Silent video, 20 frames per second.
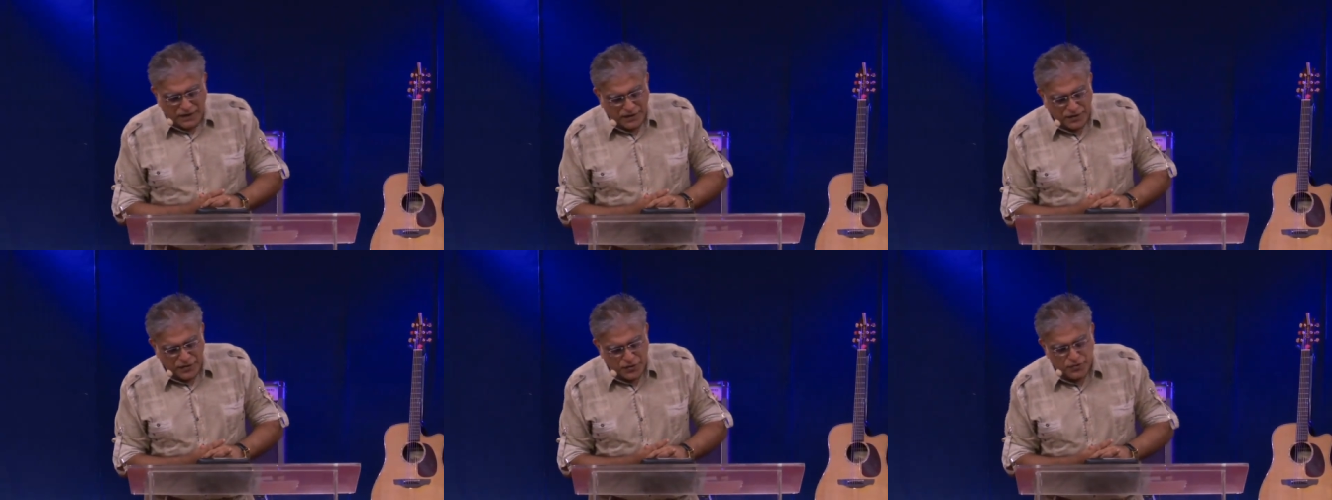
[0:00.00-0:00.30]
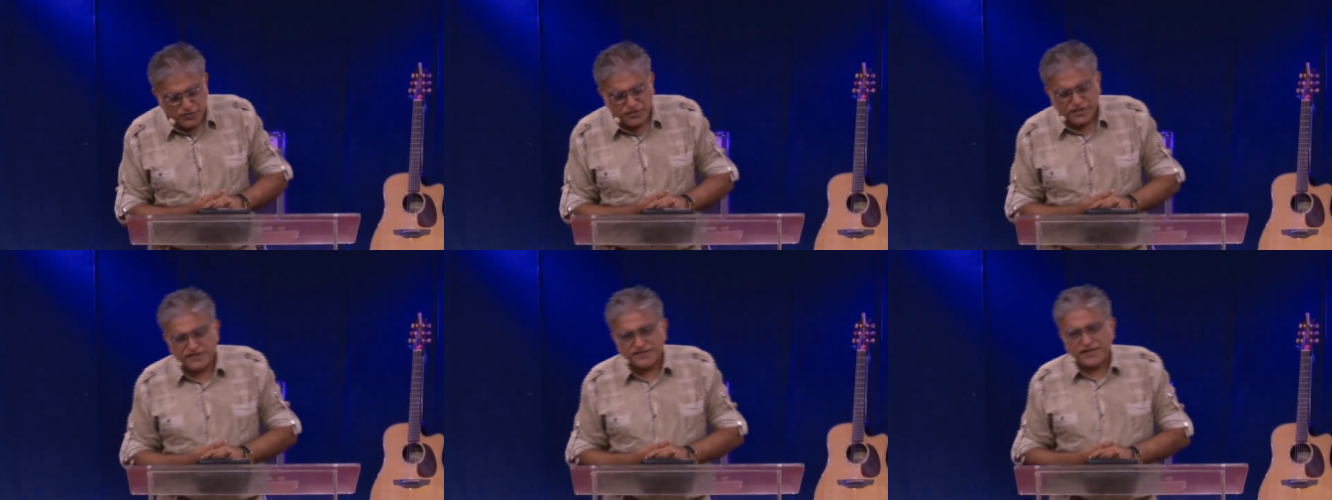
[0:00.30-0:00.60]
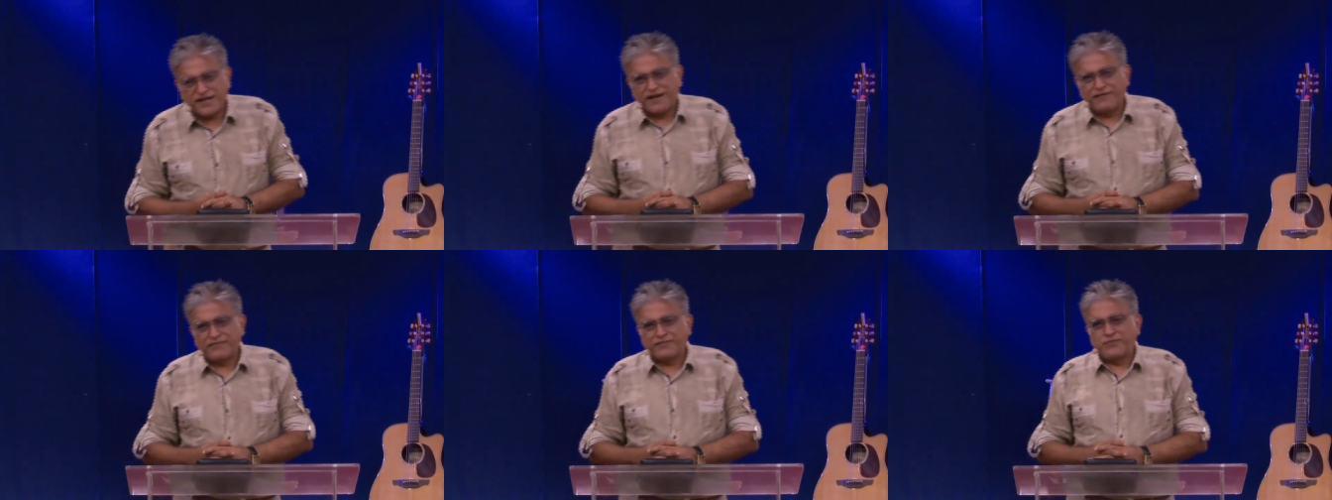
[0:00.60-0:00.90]
you just
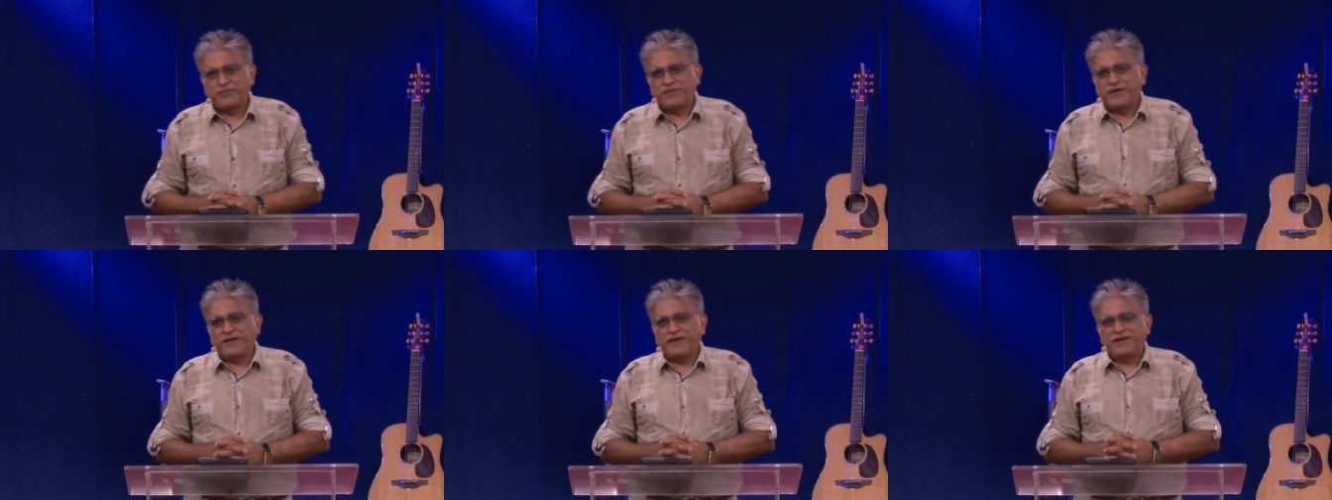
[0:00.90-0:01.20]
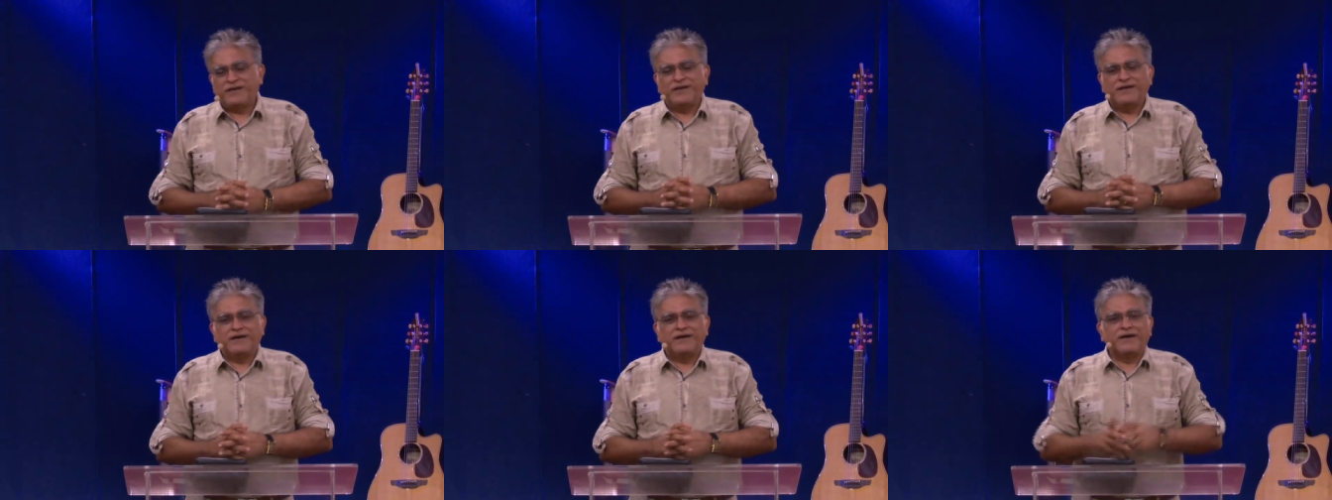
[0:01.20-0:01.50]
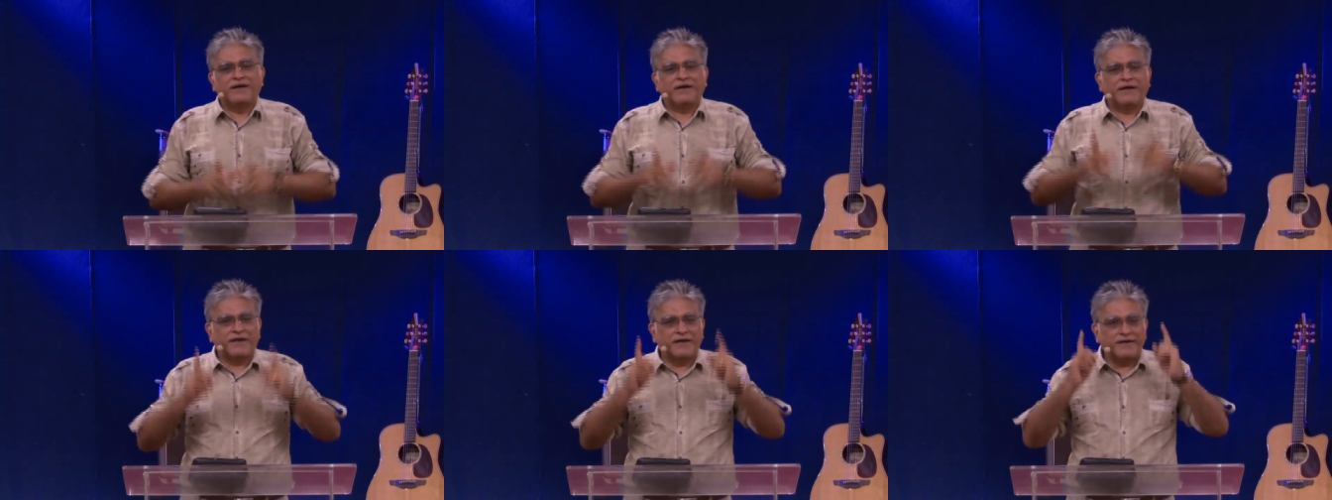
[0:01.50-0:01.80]
have to be
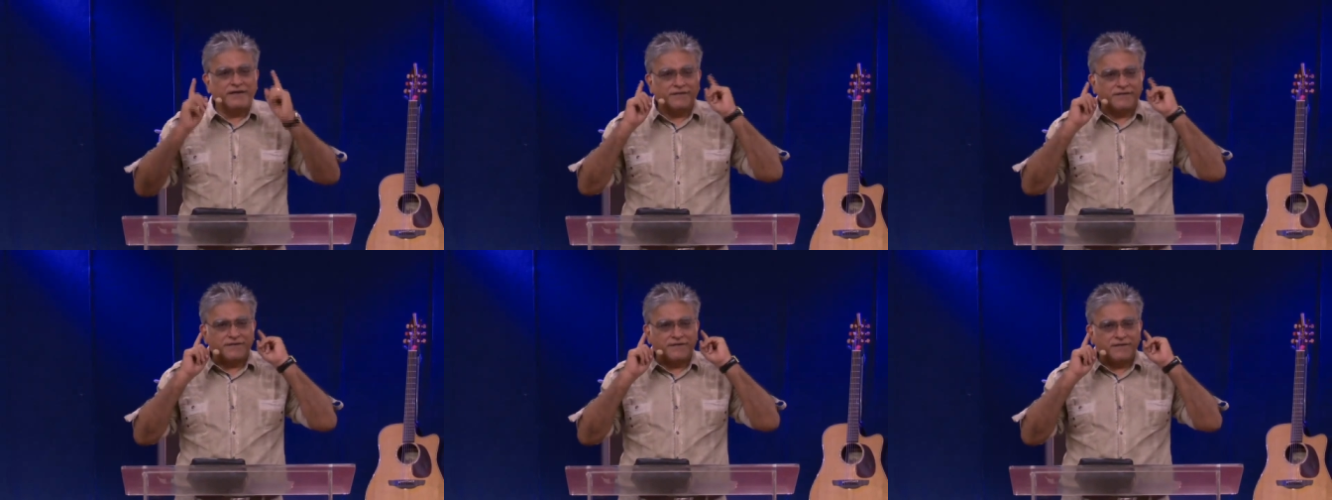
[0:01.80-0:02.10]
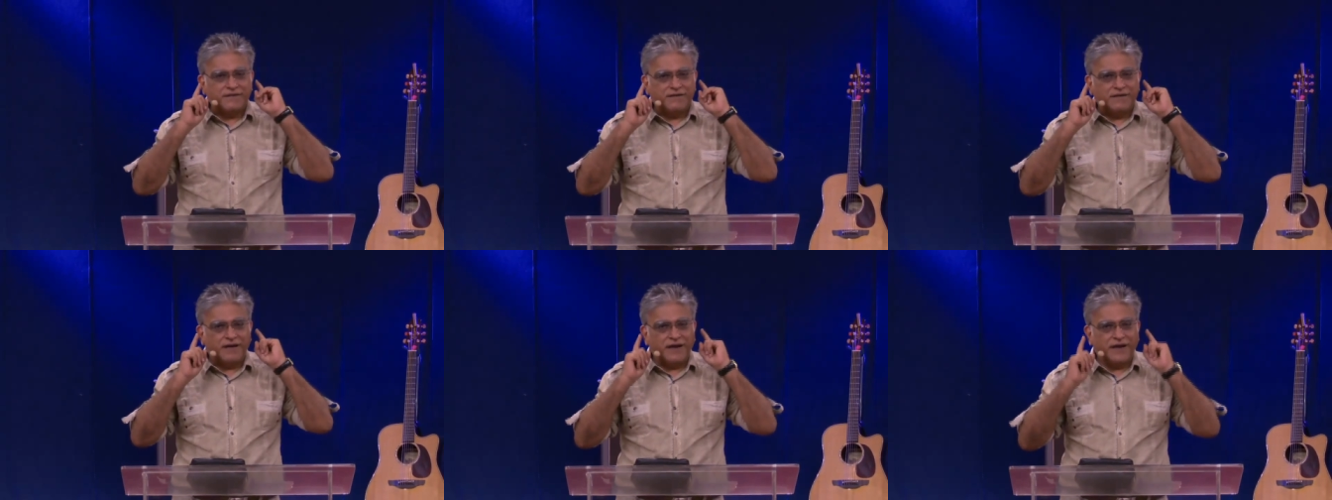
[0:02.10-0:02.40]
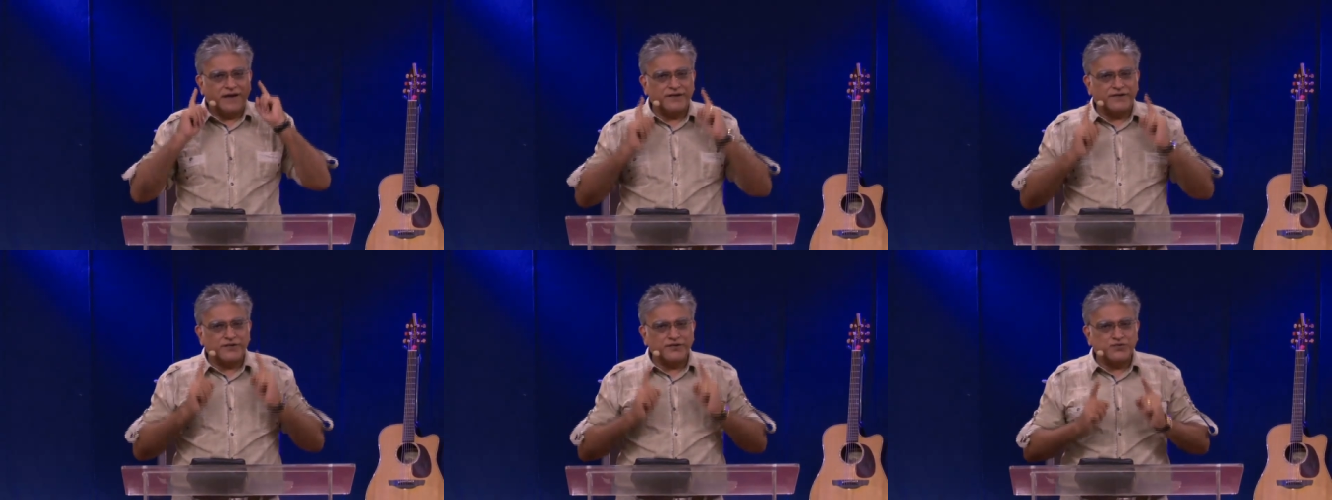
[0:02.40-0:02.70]
a hearer
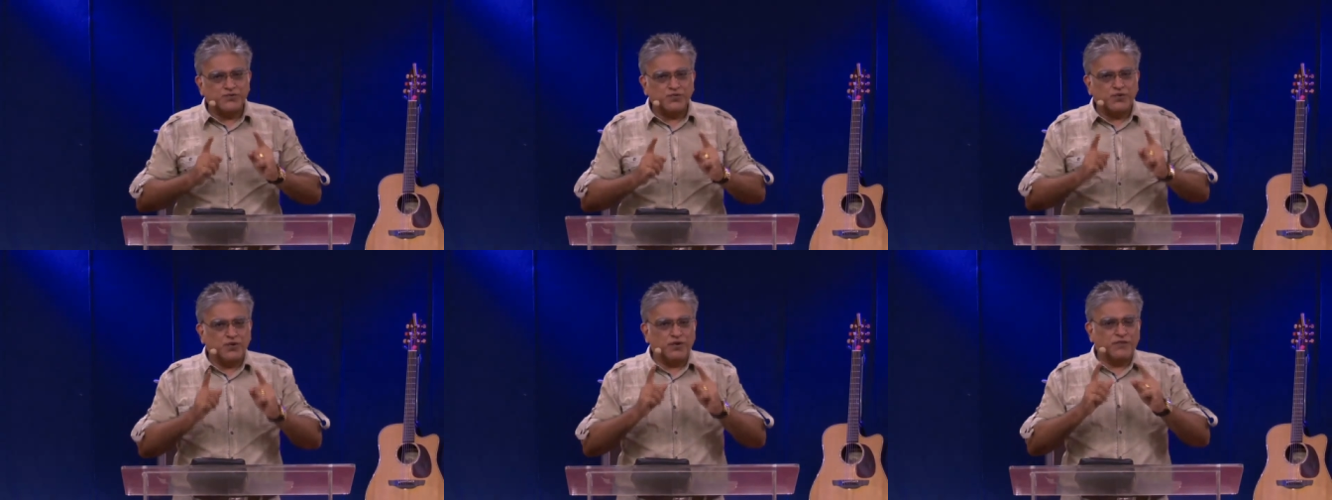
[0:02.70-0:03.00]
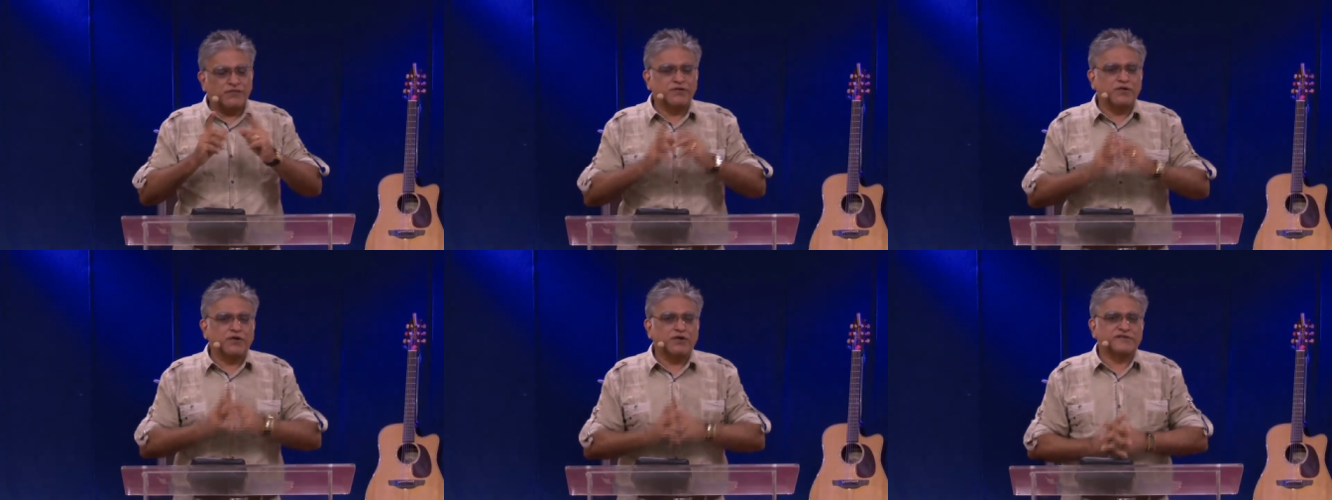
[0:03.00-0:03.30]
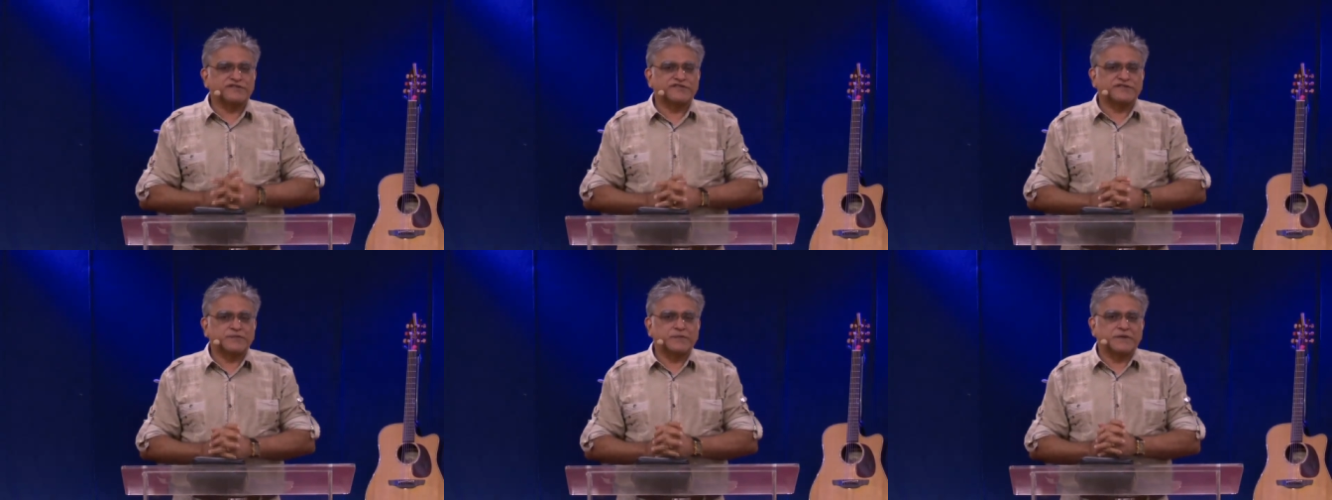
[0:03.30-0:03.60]
and a doer of
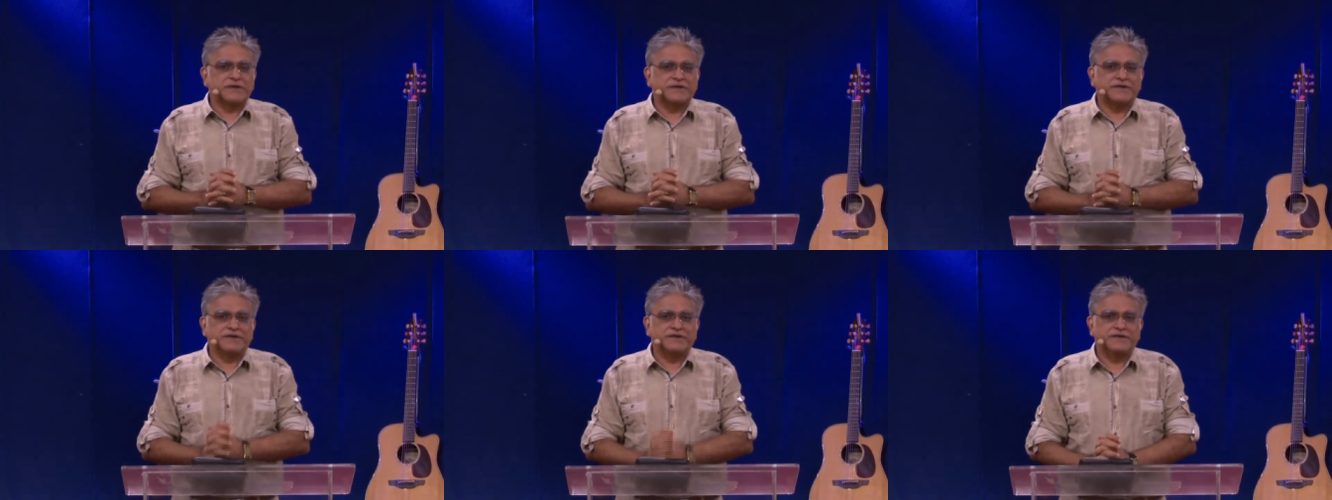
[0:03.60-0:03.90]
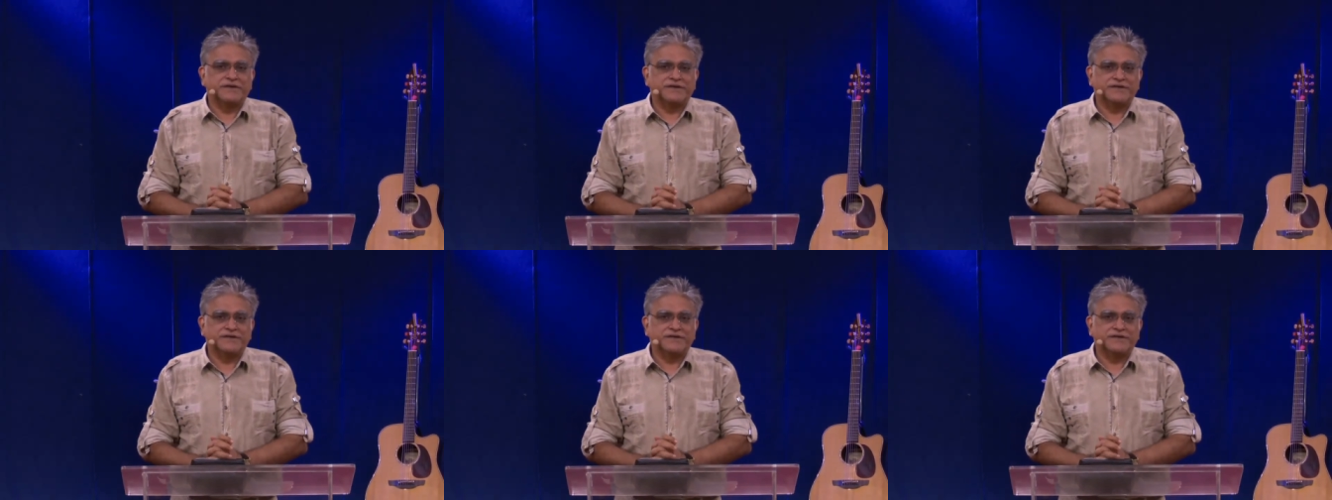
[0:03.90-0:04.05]
God's word.